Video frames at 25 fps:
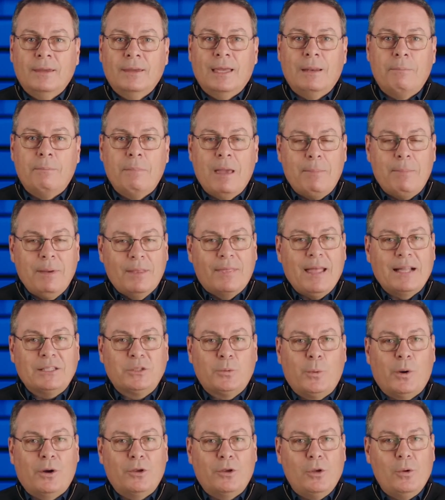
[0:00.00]
And maybe
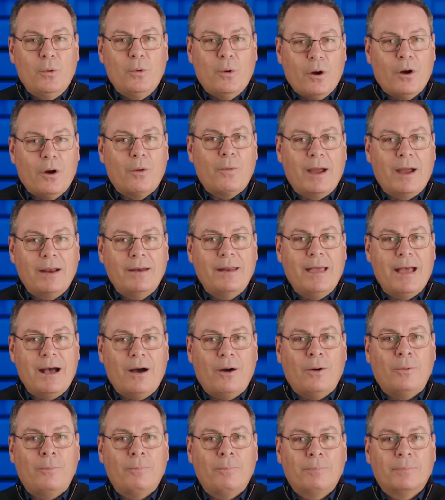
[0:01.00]
that's where you are right
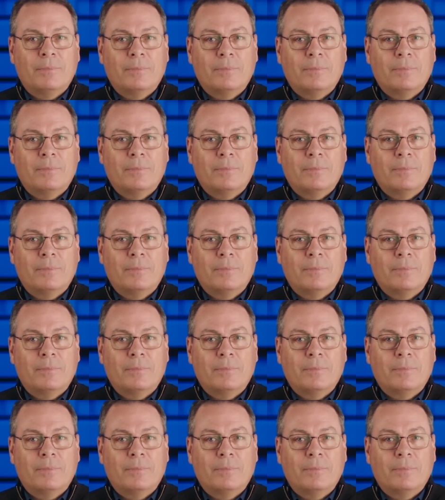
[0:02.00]
now,